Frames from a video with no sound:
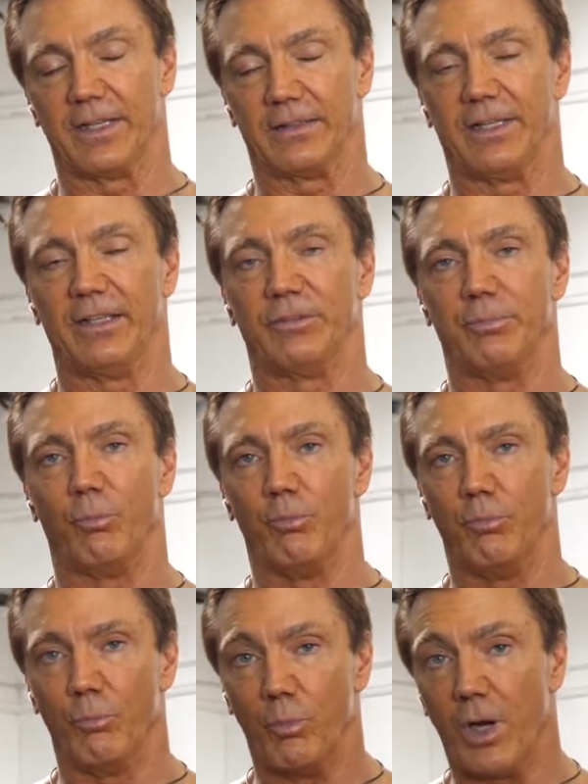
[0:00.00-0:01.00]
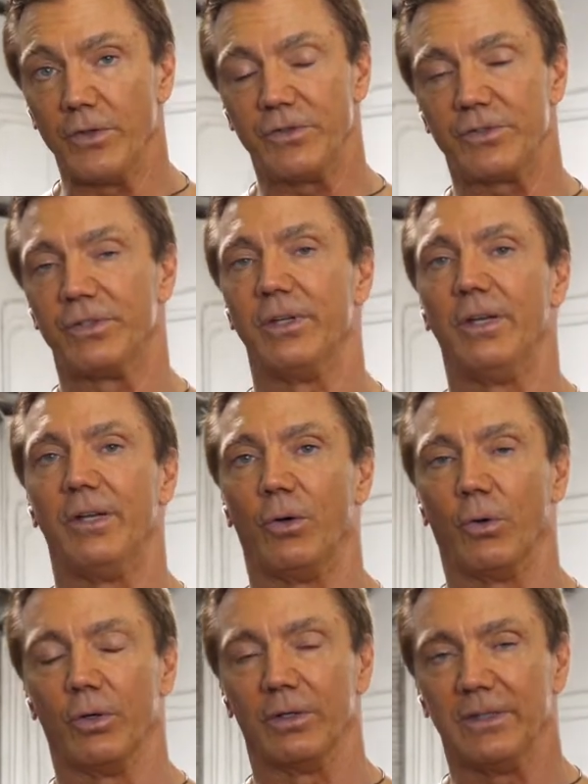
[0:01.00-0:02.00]
That takes months
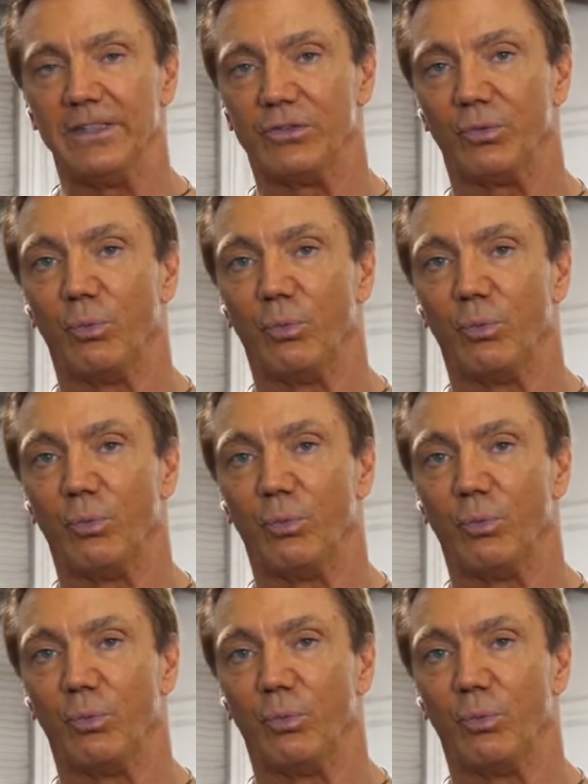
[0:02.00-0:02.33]
or at least